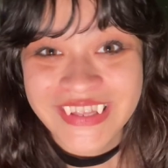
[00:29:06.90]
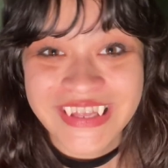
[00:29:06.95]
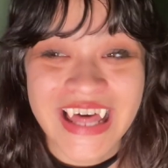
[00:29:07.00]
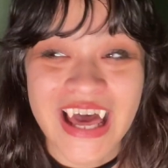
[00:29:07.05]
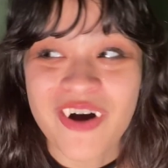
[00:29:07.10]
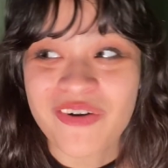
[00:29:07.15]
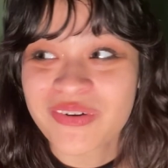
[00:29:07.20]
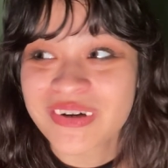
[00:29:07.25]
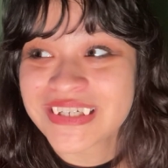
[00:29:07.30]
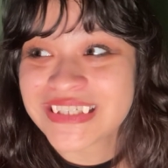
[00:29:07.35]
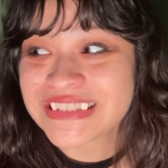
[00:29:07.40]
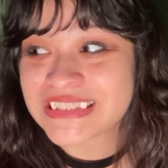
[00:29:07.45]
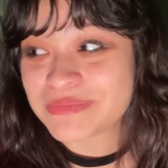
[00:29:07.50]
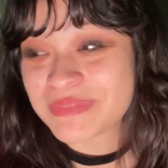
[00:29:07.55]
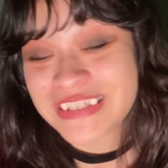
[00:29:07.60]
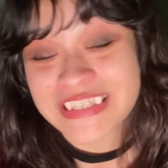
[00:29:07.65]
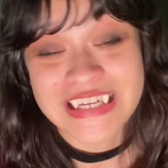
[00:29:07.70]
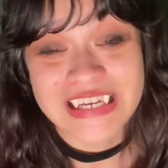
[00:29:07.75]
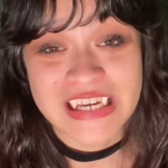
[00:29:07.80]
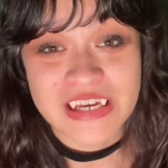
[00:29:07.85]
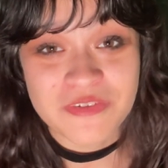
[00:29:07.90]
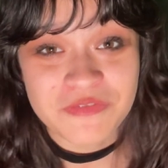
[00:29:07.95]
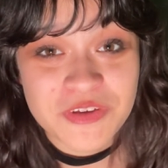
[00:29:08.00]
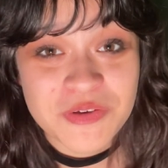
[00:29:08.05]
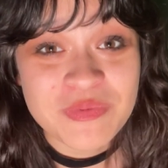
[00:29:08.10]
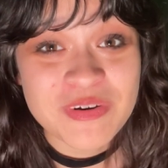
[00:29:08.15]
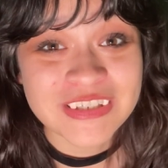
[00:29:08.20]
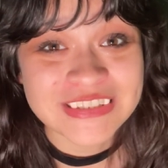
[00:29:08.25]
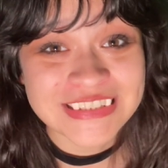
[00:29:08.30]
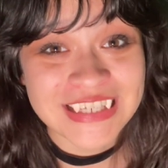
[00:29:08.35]
that was me taking a few
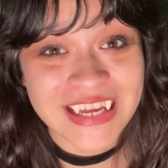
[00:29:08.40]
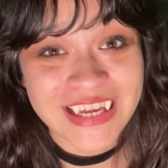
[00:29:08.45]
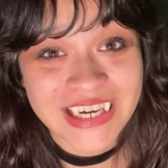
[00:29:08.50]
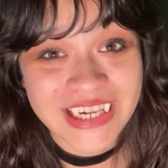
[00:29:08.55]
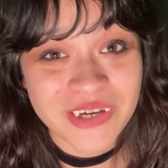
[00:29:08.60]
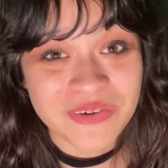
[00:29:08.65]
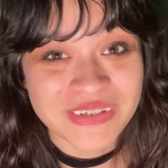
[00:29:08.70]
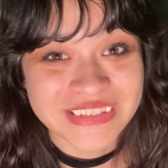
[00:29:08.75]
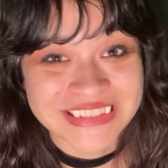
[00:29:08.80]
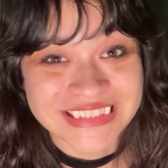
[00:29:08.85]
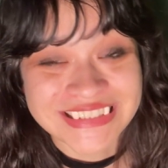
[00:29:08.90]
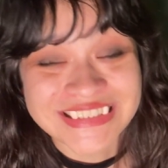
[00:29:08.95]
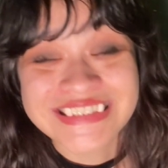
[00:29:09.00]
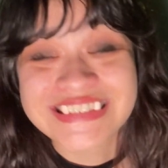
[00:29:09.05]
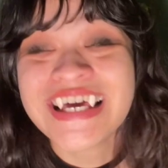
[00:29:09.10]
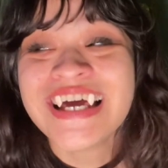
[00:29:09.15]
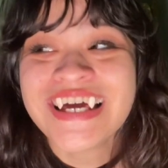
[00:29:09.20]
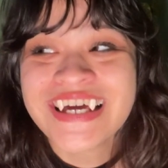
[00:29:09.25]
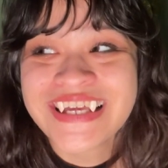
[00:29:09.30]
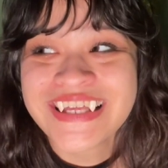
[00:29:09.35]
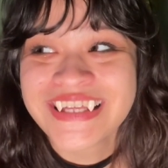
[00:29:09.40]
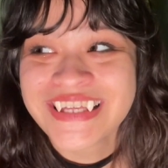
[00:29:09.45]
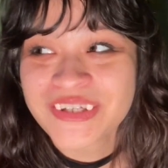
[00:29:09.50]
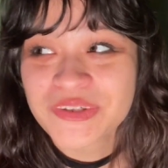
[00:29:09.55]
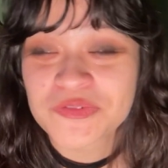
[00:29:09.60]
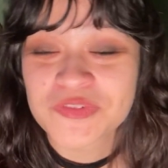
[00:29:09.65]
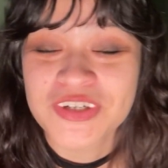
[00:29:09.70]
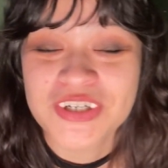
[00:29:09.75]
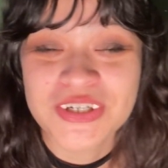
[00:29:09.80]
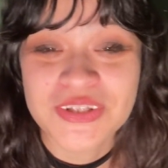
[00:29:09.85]
personality quizzes
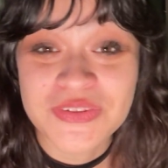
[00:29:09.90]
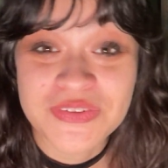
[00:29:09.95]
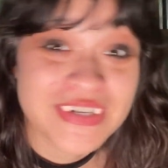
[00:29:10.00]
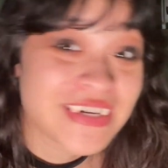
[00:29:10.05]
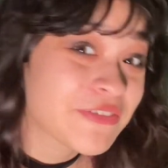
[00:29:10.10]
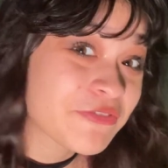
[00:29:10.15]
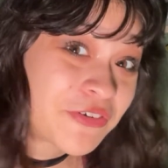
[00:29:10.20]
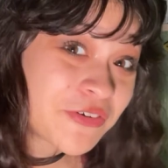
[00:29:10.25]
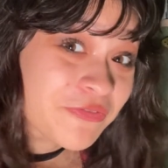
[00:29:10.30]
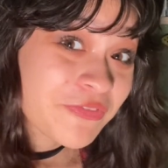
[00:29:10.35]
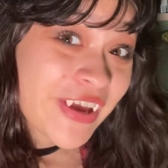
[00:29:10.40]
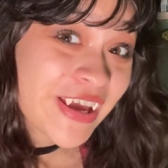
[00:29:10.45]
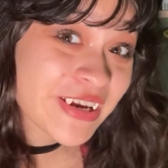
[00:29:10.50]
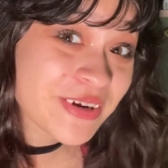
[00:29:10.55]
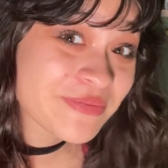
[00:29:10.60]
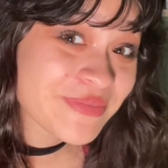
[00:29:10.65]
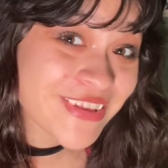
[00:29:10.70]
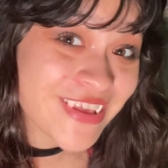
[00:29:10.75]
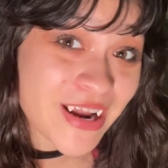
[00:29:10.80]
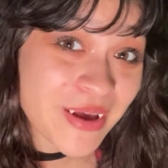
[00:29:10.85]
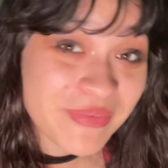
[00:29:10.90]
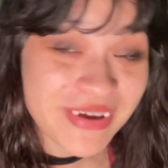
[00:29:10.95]
for 3 different fandoms that I'm